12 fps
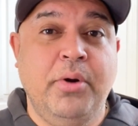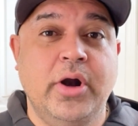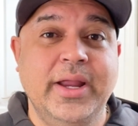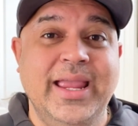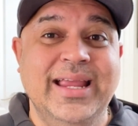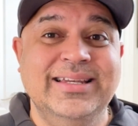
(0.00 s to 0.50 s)

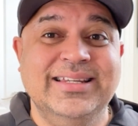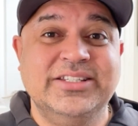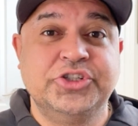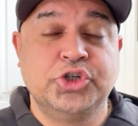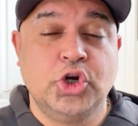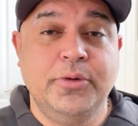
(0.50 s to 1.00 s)
part in
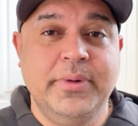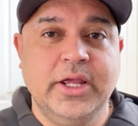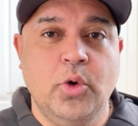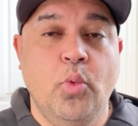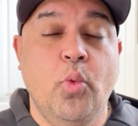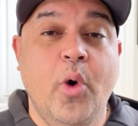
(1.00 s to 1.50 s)

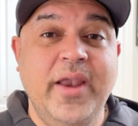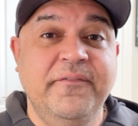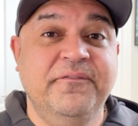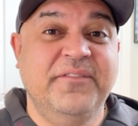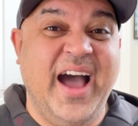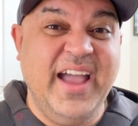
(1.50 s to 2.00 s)
determining what
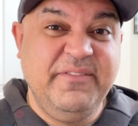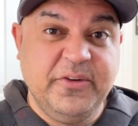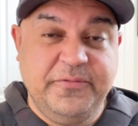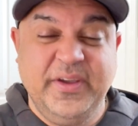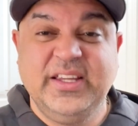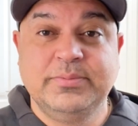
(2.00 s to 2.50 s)

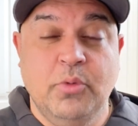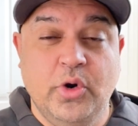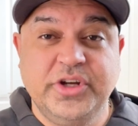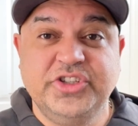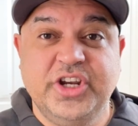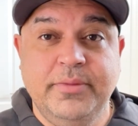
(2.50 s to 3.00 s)
5-year fixed
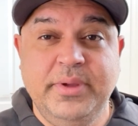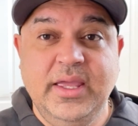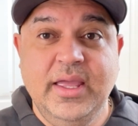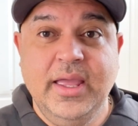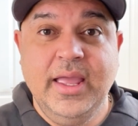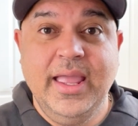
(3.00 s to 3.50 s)
mortgage is going to
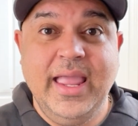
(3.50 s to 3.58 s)
be,